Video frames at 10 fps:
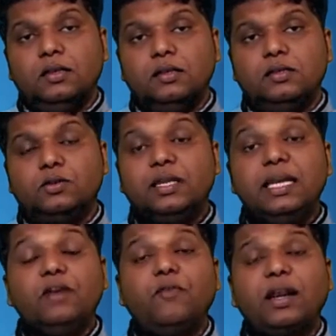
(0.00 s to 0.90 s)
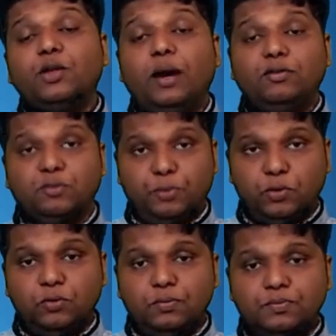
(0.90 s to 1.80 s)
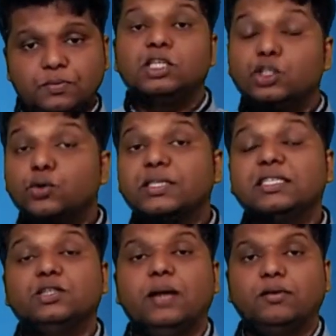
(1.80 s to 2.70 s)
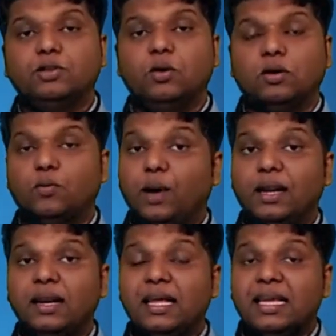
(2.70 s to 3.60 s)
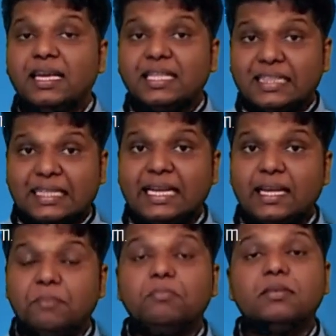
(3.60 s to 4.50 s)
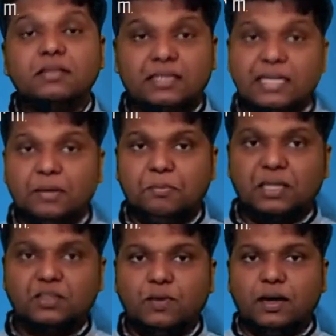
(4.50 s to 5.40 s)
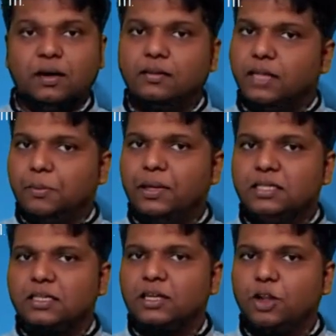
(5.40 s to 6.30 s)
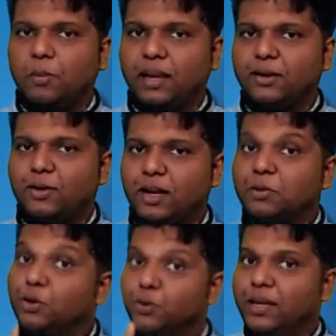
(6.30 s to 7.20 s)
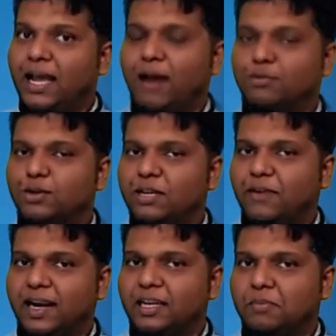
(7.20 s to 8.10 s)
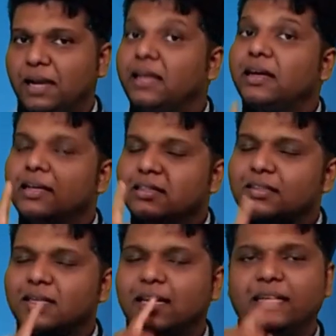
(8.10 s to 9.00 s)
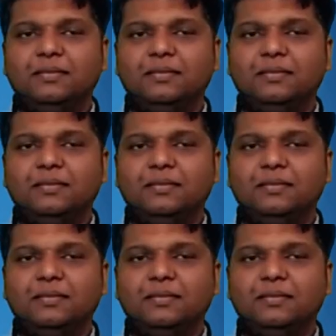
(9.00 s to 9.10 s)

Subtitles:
So here what you have to prove, 2 things you have to note. 1, 3m plus 1. That means in your mind it will come, you will have to divide it by 3.